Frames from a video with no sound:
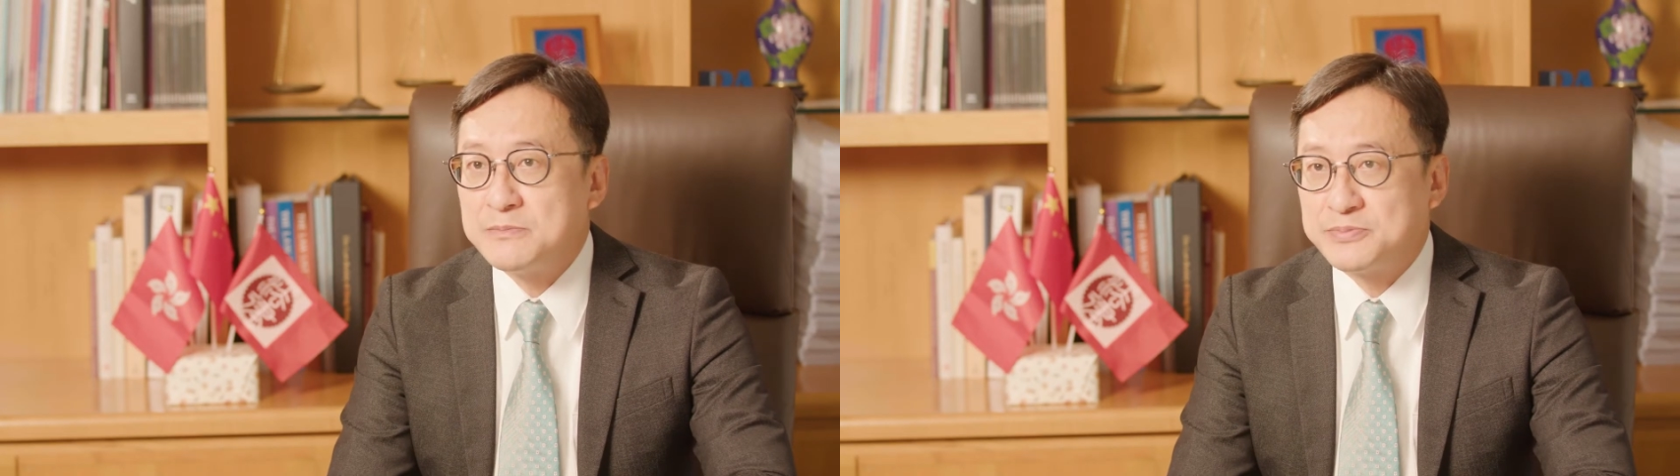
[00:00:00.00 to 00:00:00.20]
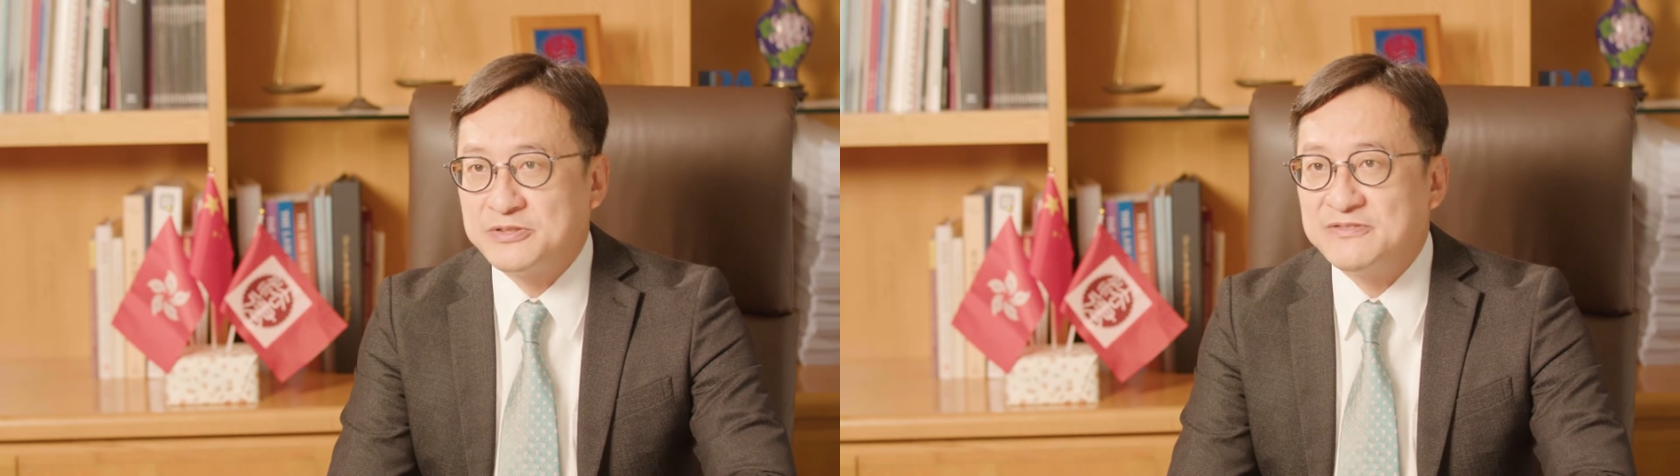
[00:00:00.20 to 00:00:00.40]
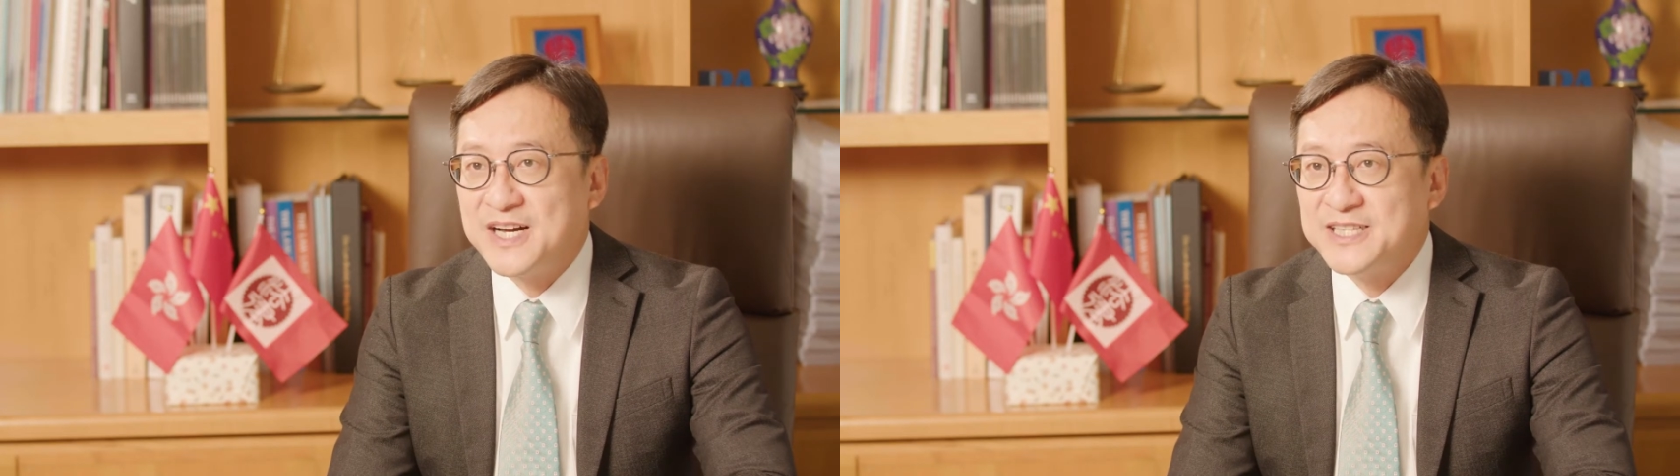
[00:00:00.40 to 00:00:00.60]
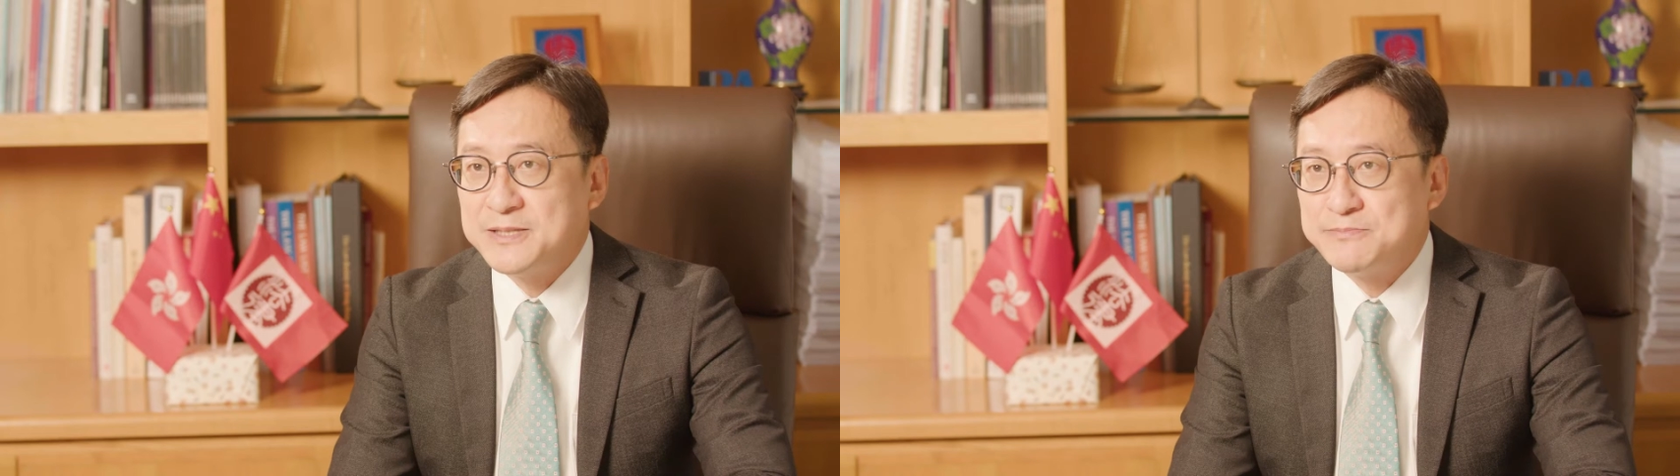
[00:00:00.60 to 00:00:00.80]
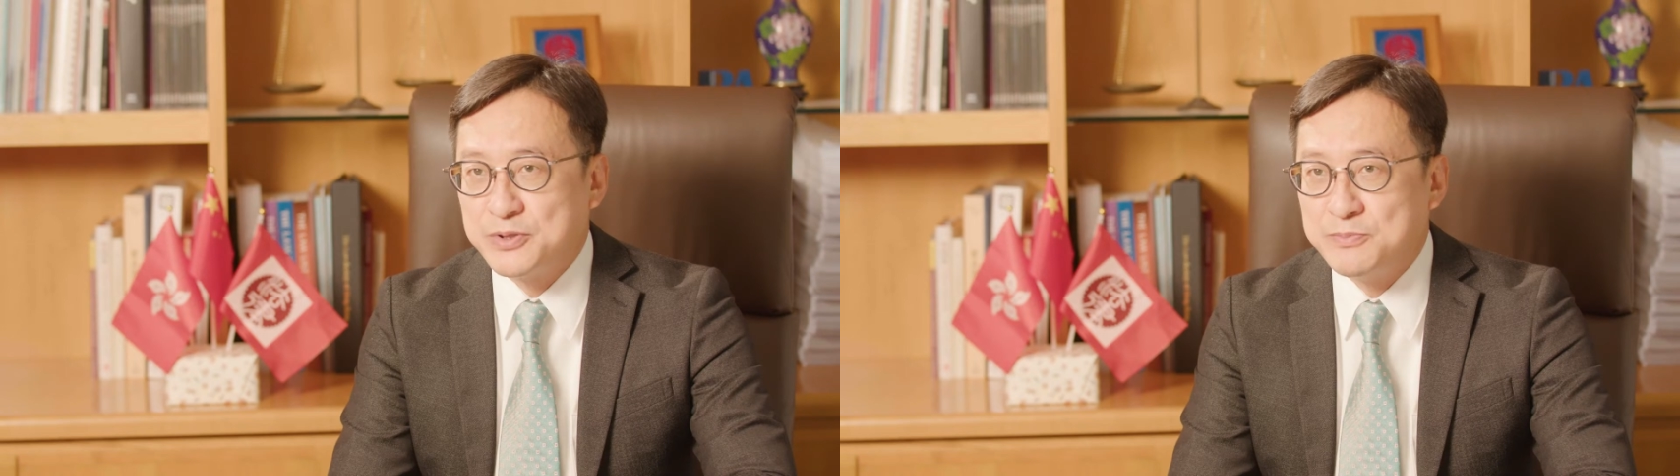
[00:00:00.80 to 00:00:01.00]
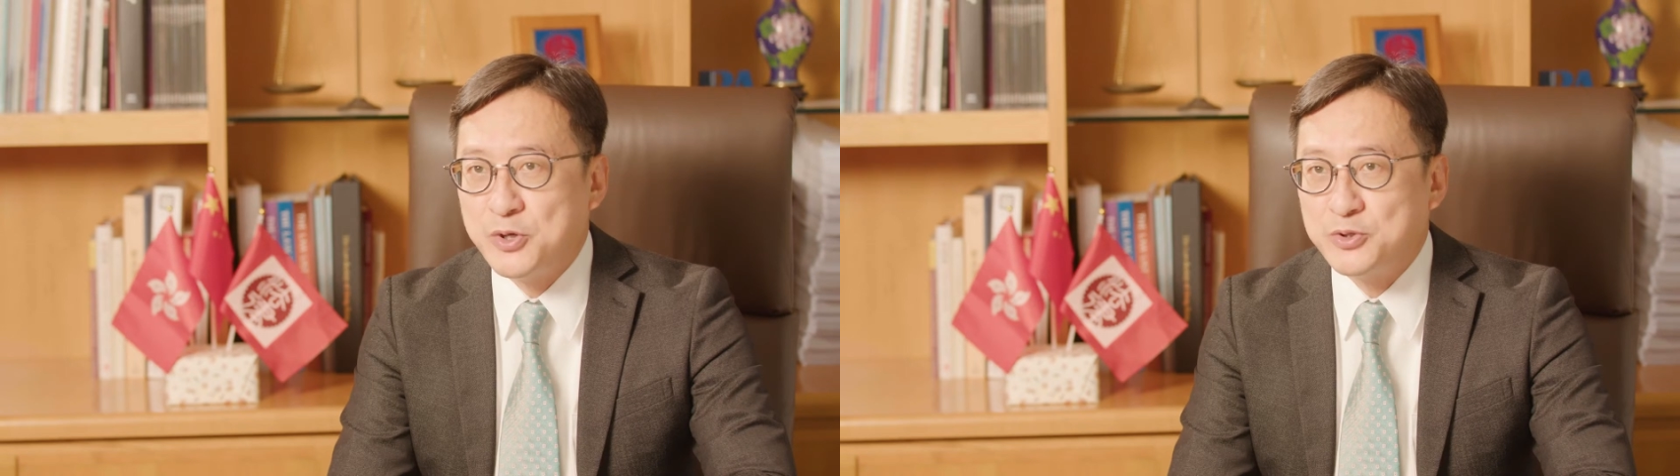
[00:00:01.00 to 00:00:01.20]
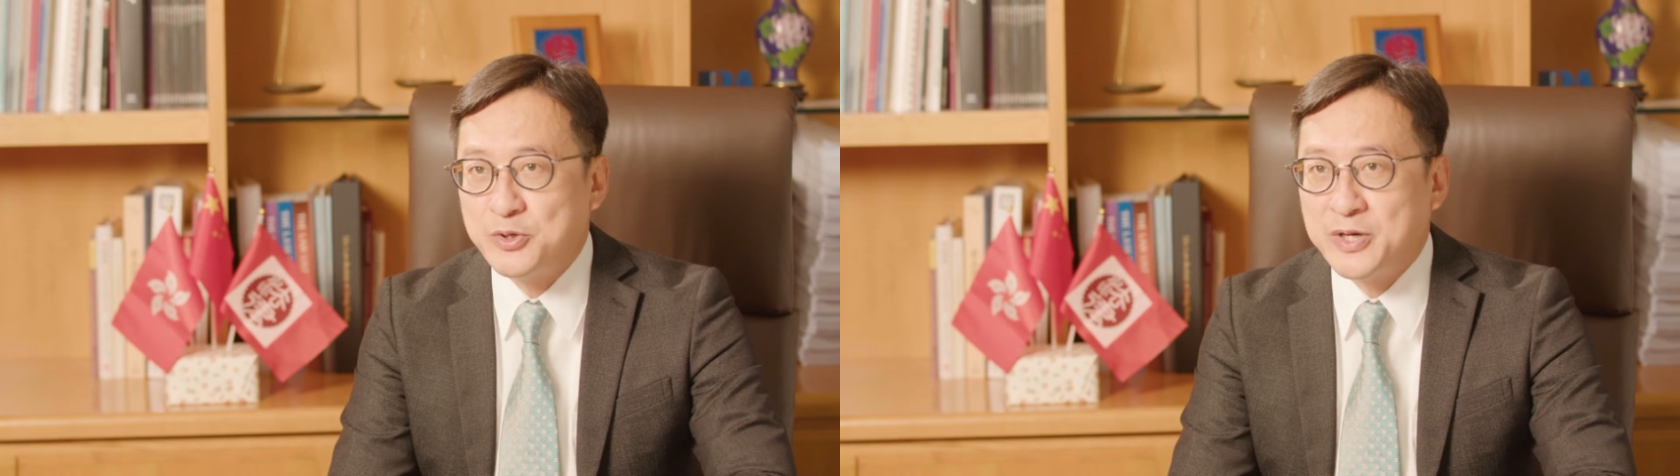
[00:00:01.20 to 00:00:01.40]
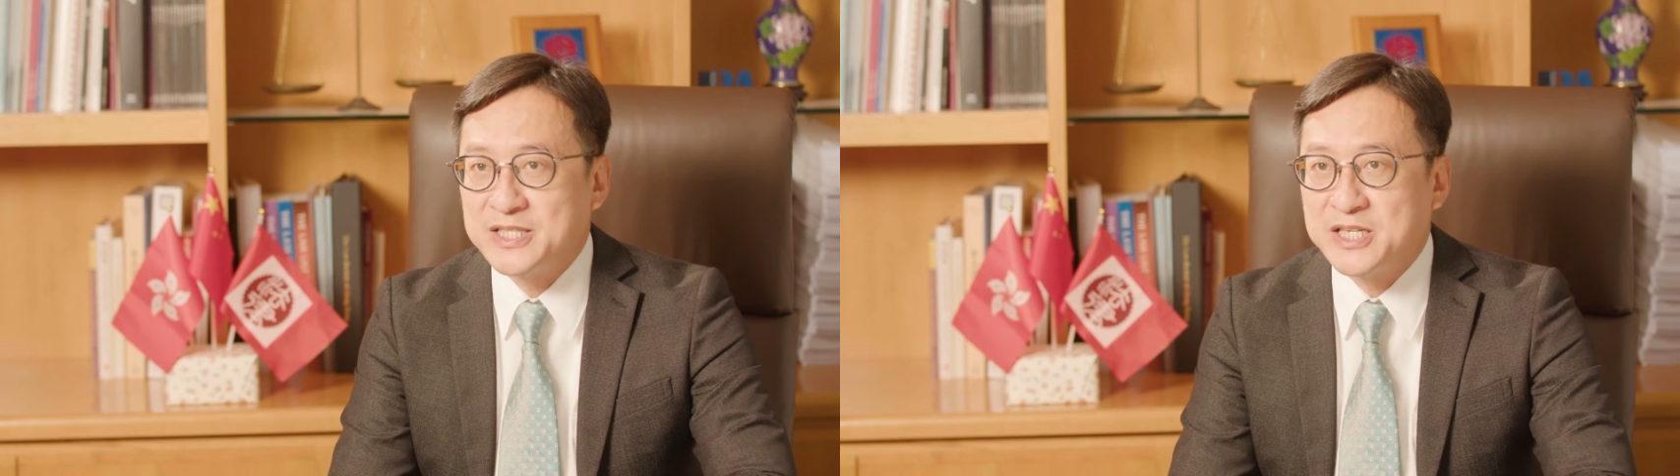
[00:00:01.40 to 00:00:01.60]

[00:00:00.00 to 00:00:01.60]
providing pro bono and